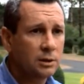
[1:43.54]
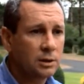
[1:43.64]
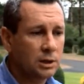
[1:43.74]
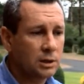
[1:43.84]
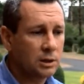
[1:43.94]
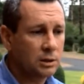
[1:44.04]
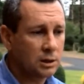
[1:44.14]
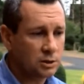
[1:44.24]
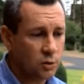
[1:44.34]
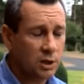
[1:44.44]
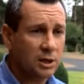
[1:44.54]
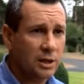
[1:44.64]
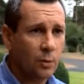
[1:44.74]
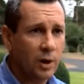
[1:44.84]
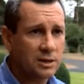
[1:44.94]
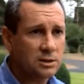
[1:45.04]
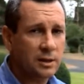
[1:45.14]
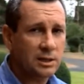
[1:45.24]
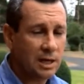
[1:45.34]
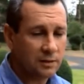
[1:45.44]
and then treating it that way, so
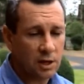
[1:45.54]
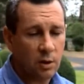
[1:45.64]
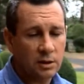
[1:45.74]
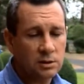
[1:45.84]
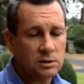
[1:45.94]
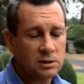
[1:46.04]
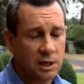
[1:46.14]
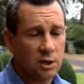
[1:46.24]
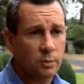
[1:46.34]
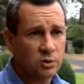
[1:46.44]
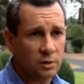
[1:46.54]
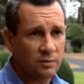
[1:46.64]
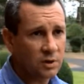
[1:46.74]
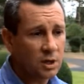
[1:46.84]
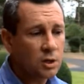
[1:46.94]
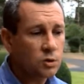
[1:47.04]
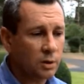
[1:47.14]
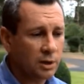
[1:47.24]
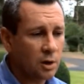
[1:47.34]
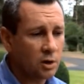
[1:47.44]
they take that second option of
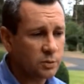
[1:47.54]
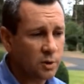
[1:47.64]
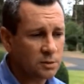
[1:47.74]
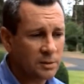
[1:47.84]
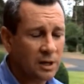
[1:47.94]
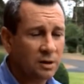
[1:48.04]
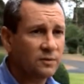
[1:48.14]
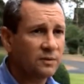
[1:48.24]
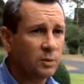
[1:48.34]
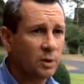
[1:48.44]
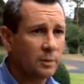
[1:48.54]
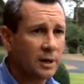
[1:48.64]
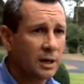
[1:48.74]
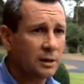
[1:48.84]
drilling holes approximately 150 mil apart.